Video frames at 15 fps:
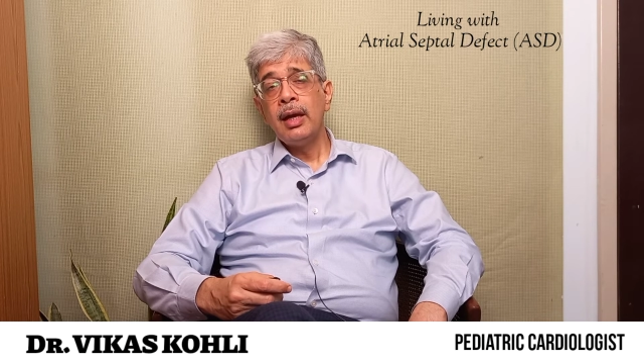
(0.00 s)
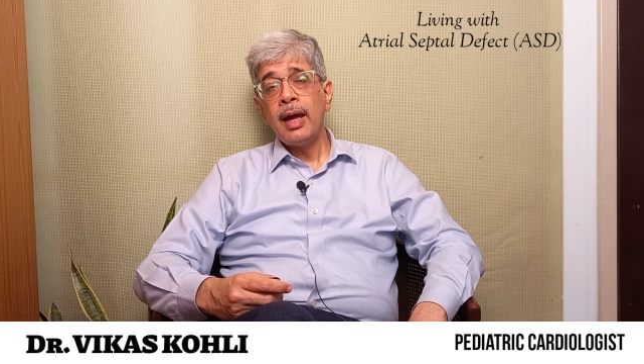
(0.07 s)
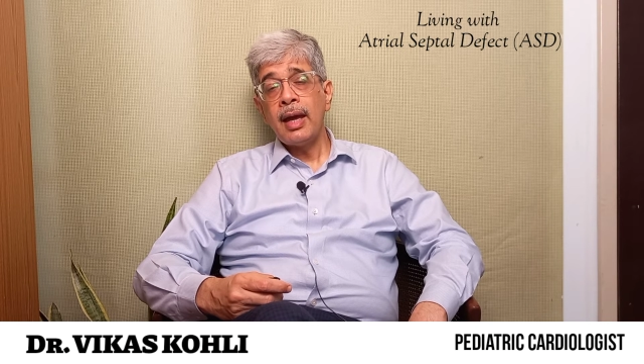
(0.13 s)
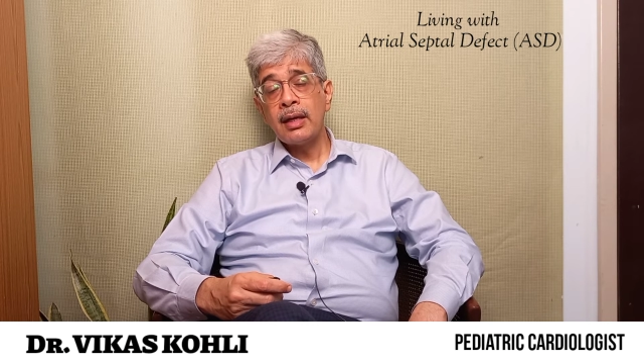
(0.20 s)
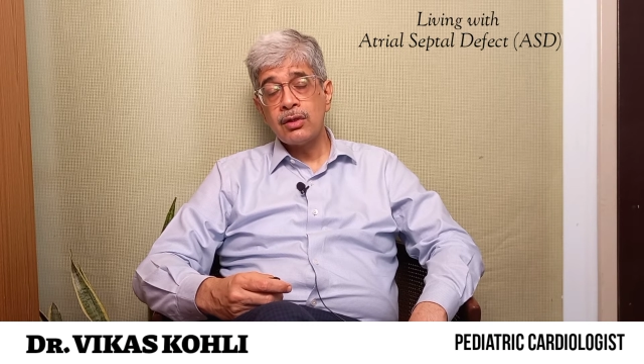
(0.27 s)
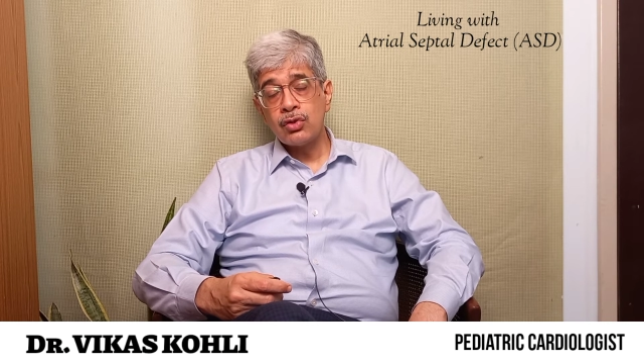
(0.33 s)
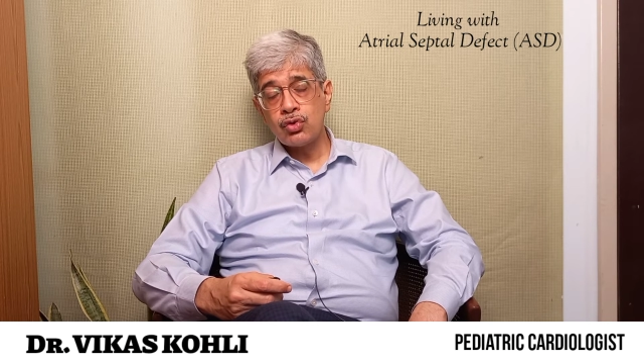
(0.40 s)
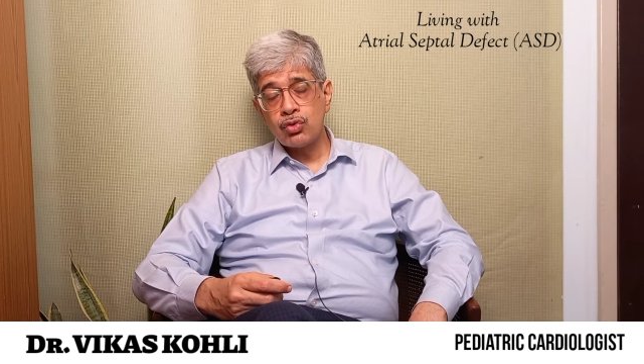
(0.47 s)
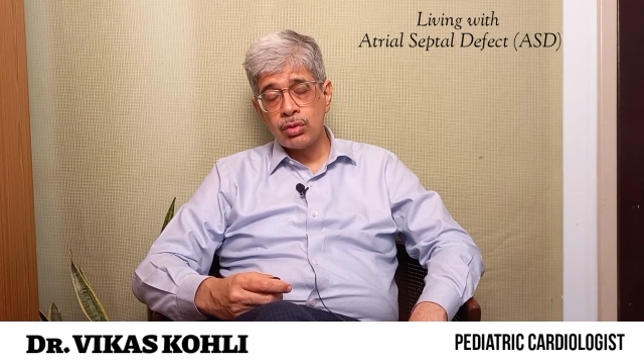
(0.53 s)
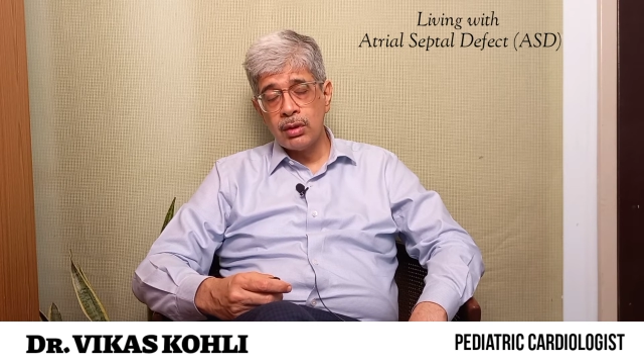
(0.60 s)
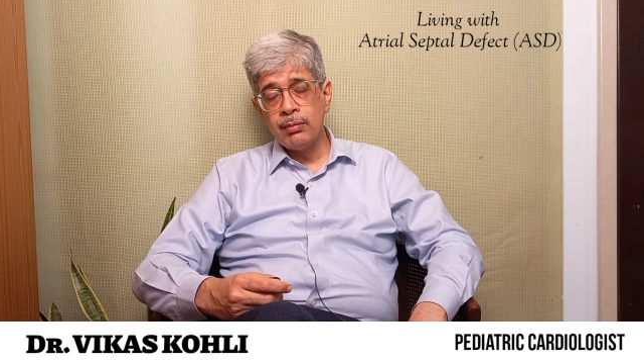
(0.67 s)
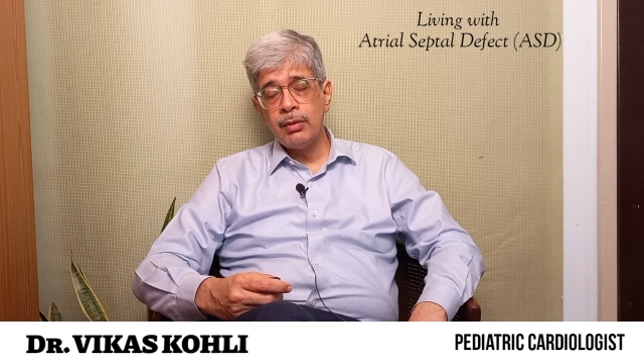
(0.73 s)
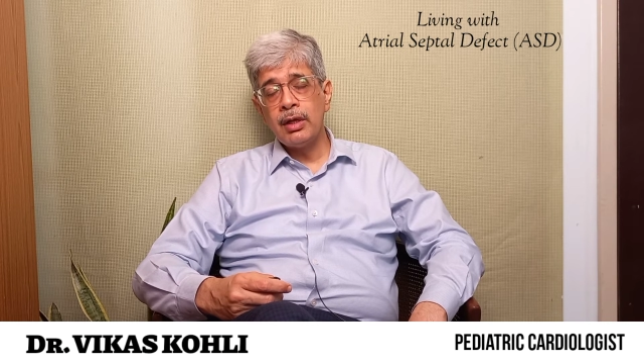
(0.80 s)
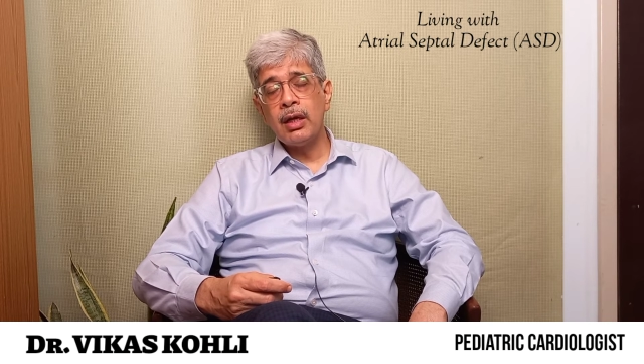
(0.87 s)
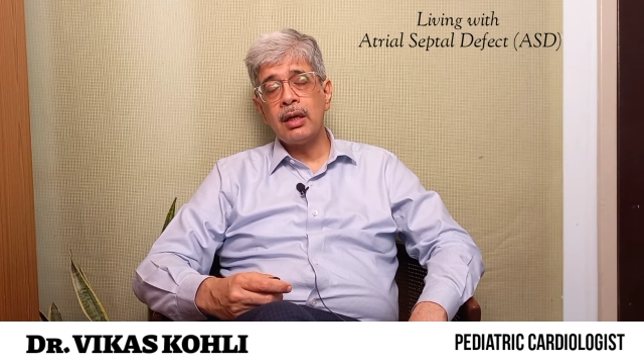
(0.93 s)

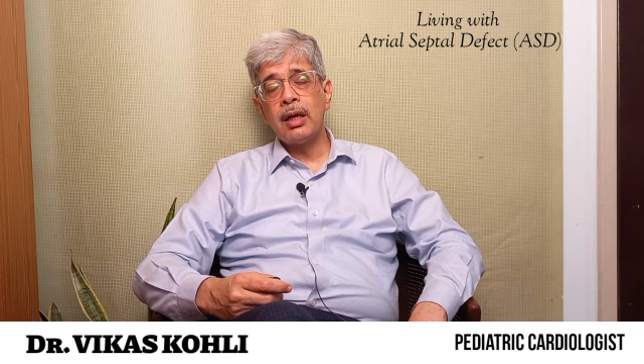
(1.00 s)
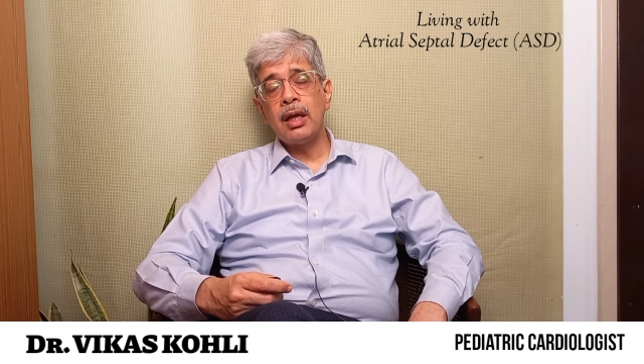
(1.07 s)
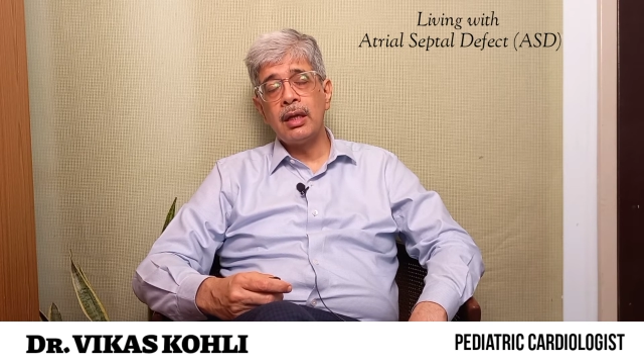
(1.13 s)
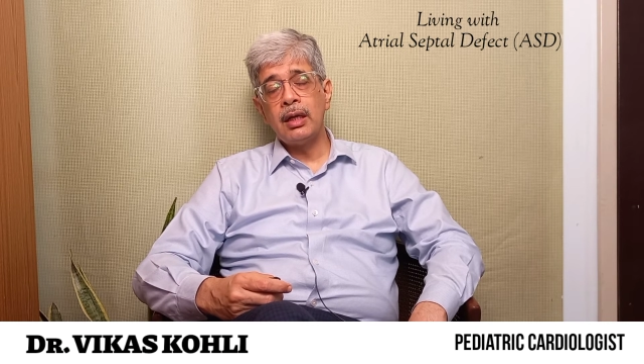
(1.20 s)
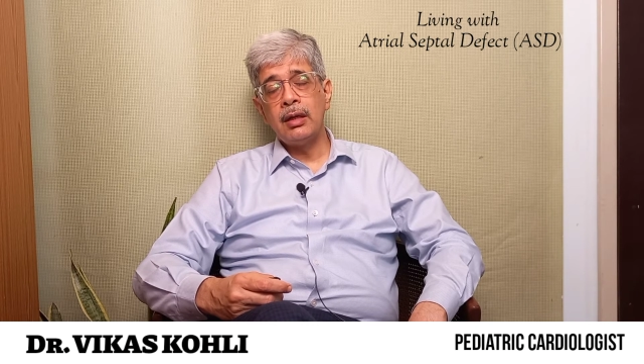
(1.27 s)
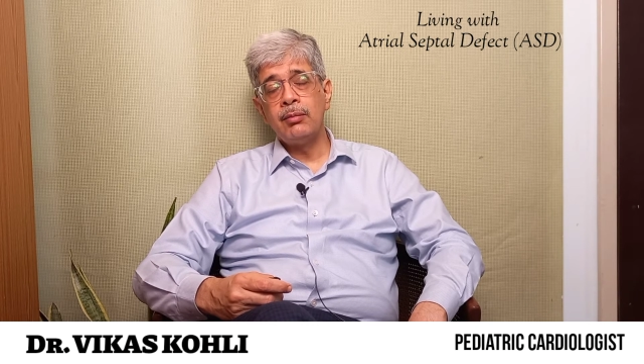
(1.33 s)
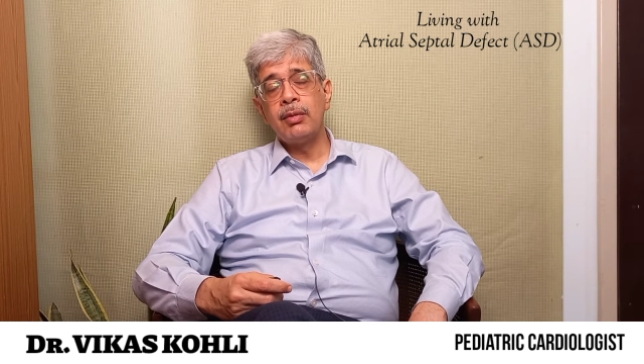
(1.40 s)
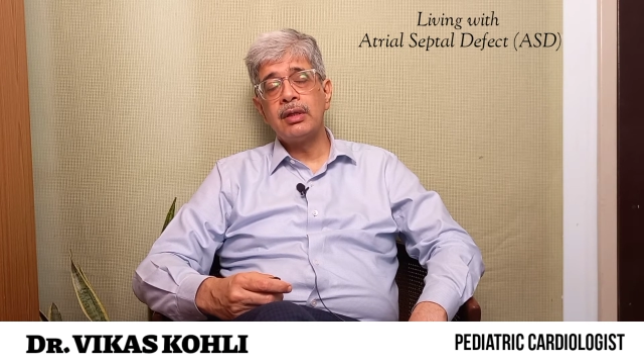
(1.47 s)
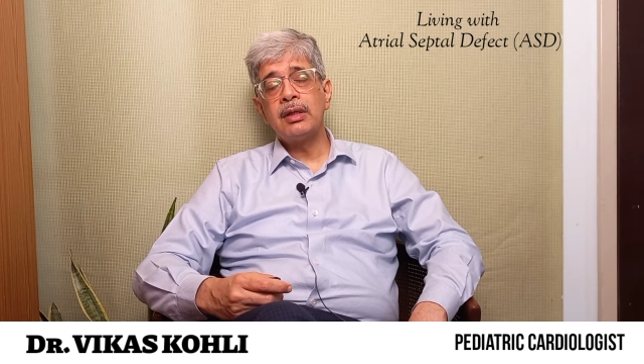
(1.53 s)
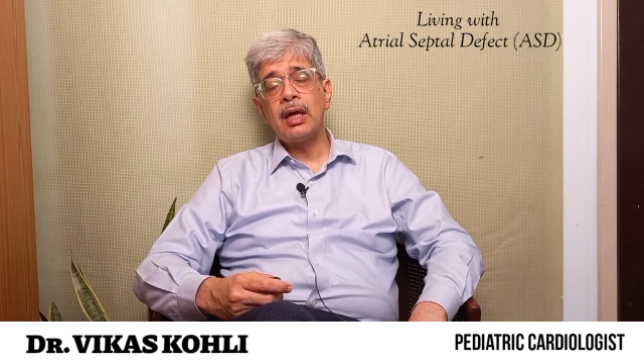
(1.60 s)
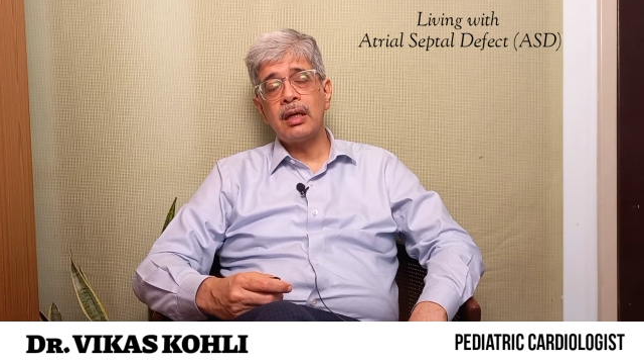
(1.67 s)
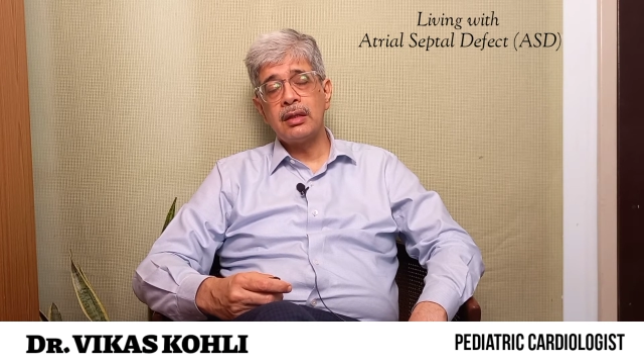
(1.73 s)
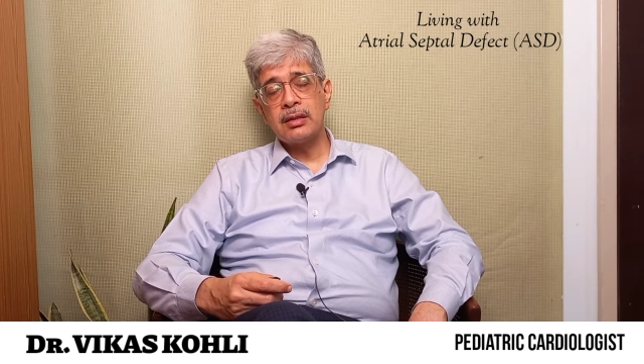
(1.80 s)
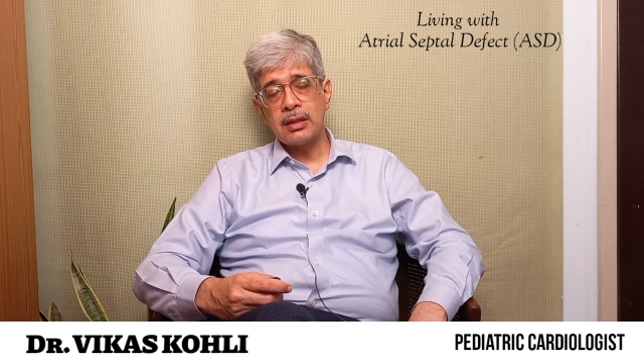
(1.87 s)
Extremely unlikely, but that is